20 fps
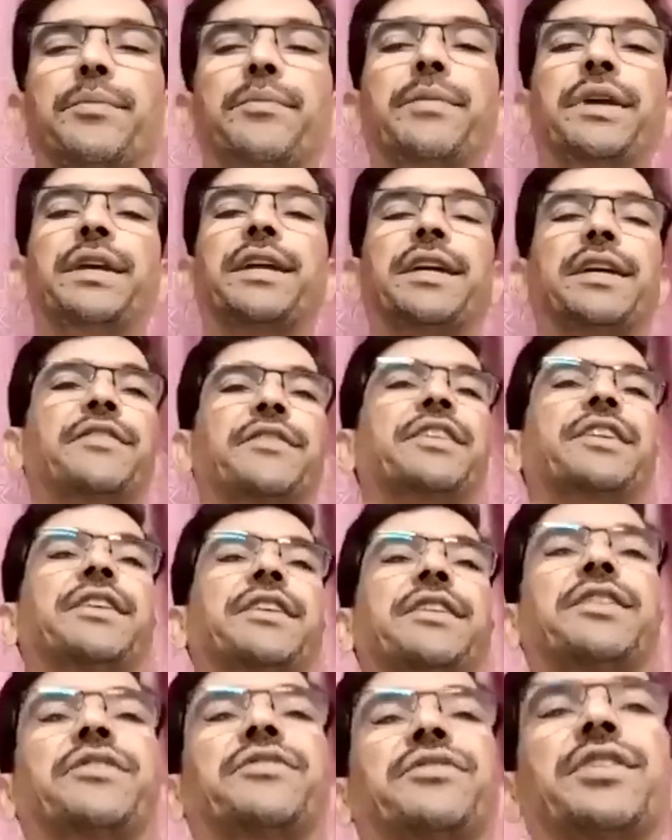behavior
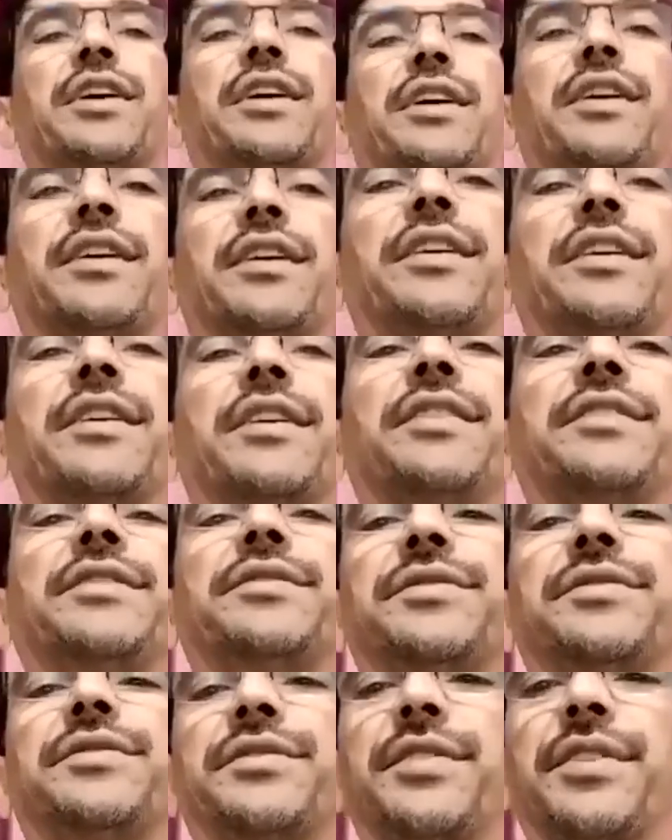of the
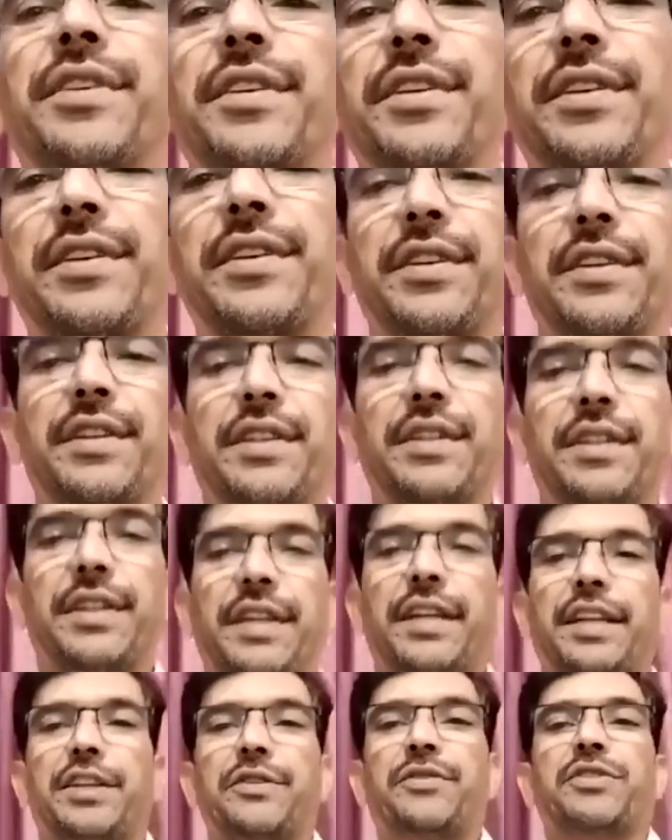
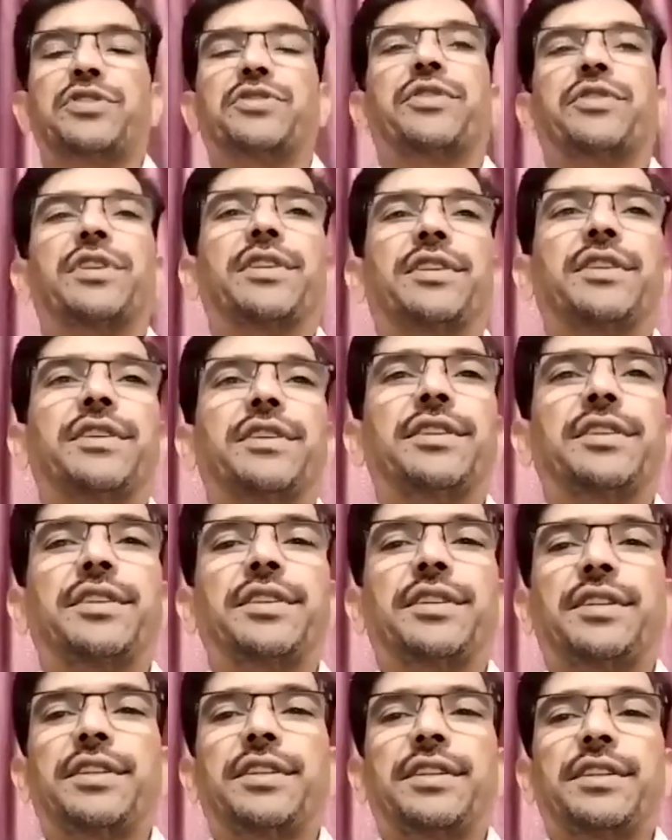individual.
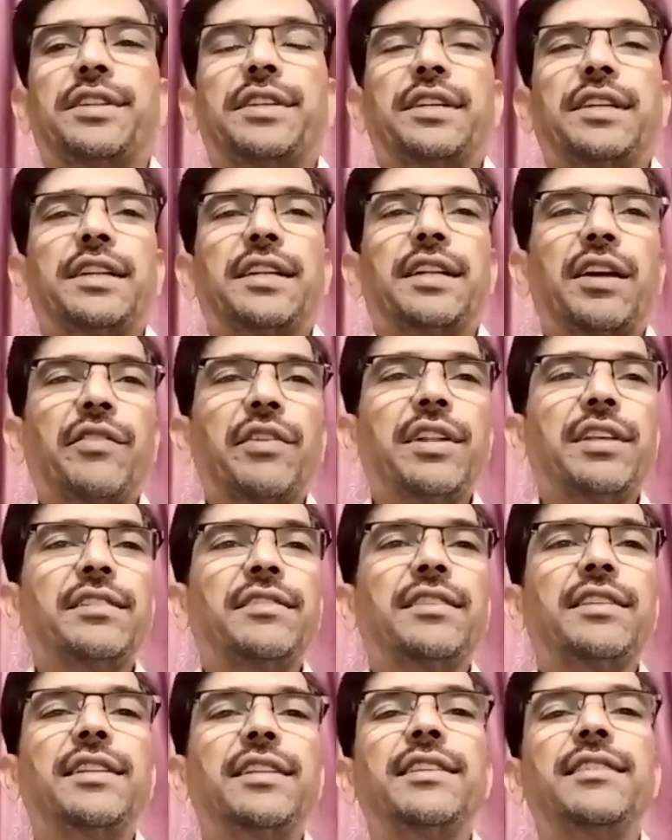
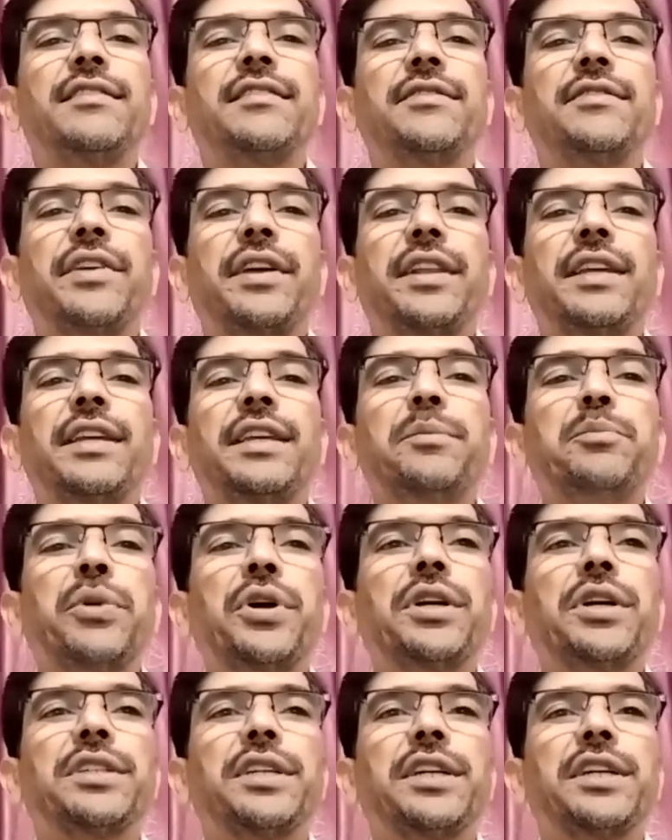Nowadays, it is very
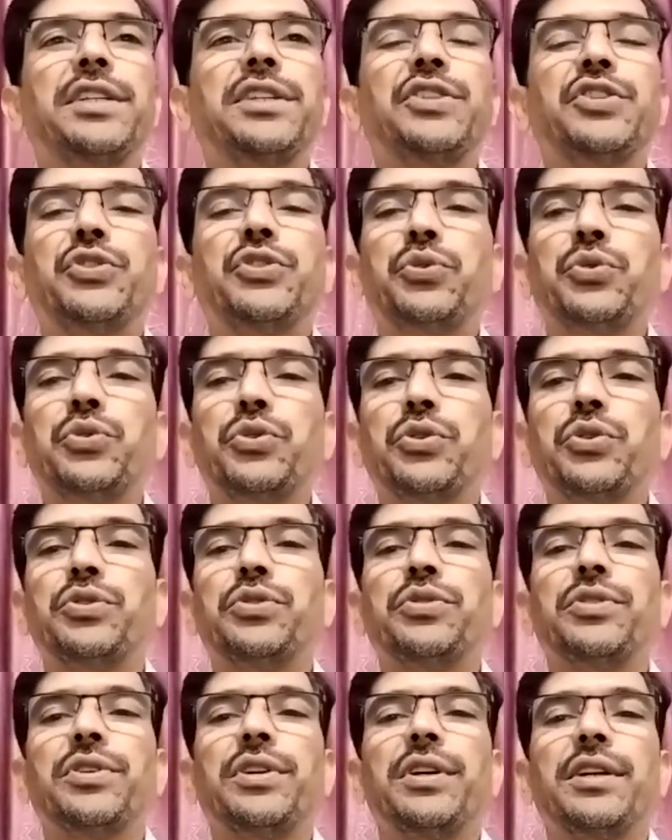important to
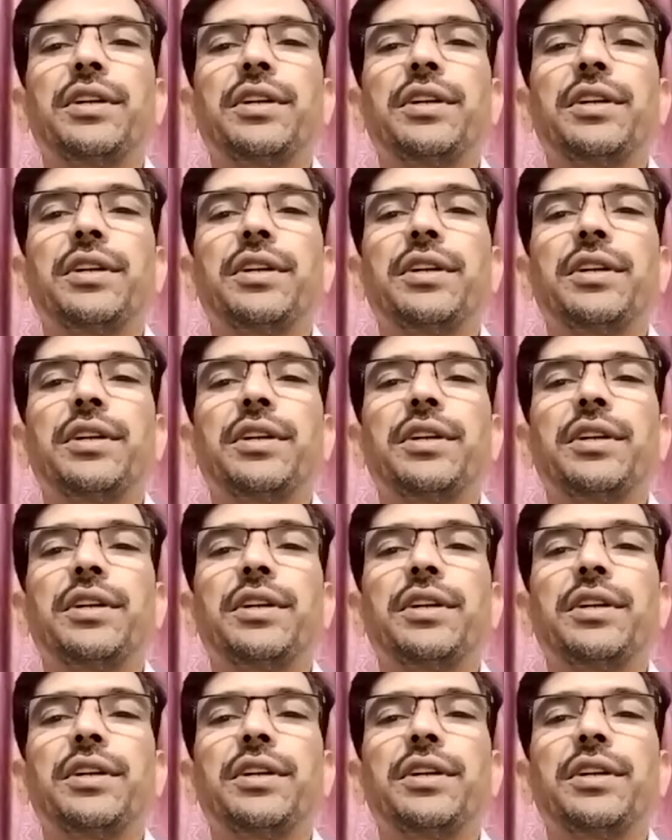know